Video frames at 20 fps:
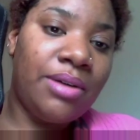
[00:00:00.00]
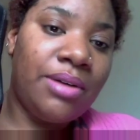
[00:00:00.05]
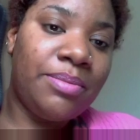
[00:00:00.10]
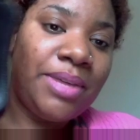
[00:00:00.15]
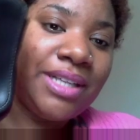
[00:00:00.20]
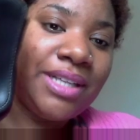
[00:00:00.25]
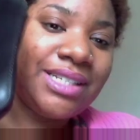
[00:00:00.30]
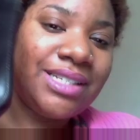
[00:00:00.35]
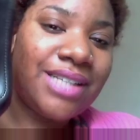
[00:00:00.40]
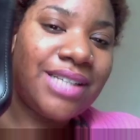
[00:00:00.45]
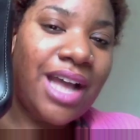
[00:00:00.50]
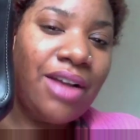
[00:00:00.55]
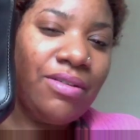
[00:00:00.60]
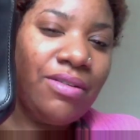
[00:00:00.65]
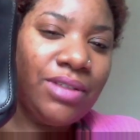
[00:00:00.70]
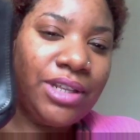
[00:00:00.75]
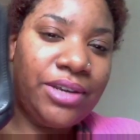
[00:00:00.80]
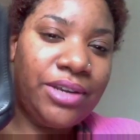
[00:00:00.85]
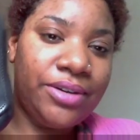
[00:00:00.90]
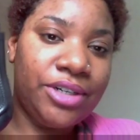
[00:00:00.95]
it's not
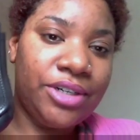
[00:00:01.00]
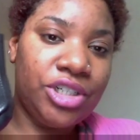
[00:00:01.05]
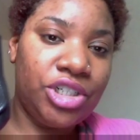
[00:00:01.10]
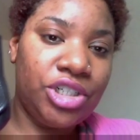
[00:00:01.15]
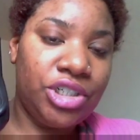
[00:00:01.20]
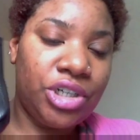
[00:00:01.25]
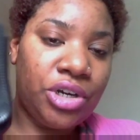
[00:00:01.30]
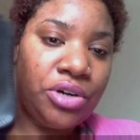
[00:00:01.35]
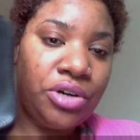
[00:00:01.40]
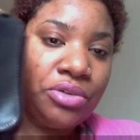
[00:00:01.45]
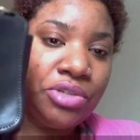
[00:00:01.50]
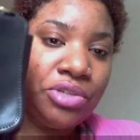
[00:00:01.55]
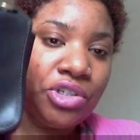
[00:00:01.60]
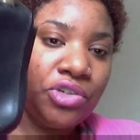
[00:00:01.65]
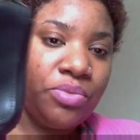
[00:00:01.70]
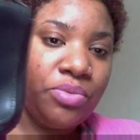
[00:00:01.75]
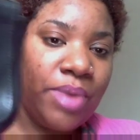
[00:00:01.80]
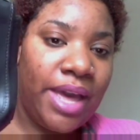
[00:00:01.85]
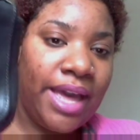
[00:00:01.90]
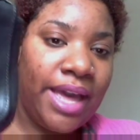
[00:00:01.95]
really going to show
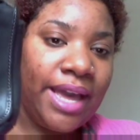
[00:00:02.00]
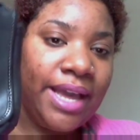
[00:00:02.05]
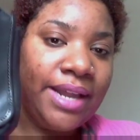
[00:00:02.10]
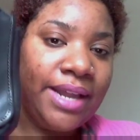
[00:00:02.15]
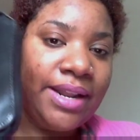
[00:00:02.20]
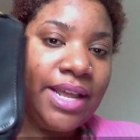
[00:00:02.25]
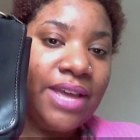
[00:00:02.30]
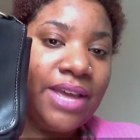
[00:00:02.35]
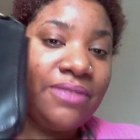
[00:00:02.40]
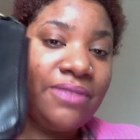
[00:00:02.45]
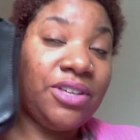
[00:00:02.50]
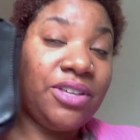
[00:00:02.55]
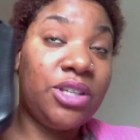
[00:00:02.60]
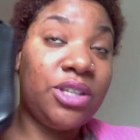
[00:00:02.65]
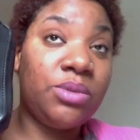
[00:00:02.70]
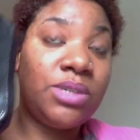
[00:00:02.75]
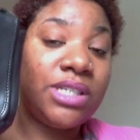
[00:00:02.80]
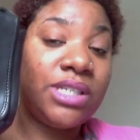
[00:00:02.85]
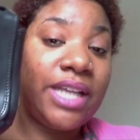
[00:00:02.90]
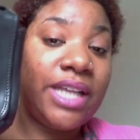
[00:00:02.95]
too bad. If
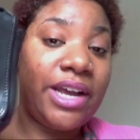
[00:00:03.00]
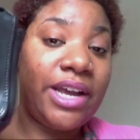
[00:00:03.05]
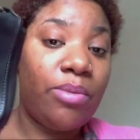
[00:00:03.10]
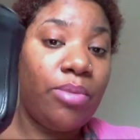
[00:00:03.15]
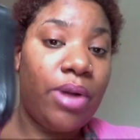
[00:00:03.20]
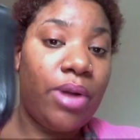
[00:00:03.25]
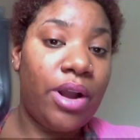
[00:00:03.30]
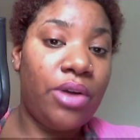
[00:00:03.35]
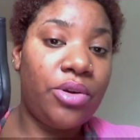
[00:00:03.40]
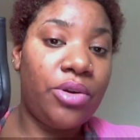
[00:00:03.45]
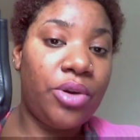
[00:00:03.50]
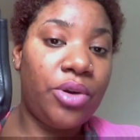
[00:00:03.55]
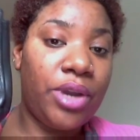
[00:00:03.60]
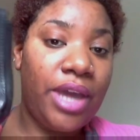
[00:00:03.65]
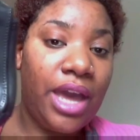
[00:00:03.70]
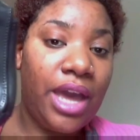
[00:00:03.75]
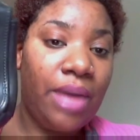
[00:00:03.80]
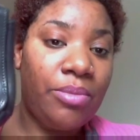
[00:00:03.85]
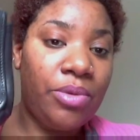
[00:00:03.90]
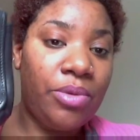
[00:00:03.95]
this was like a brown or
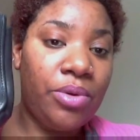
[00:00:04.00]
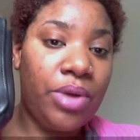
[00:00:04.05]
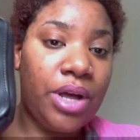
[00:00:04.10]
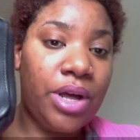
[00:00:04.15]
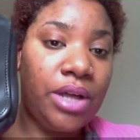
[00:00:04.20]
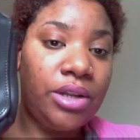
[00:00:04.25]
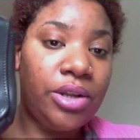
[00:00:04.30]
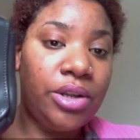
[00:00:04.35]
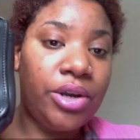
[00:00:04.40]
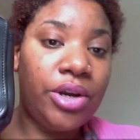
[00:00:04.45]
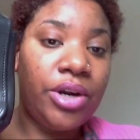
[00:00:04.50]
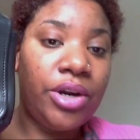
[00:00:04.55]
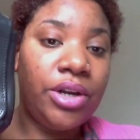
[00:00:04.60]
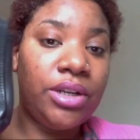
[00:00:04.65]
camel color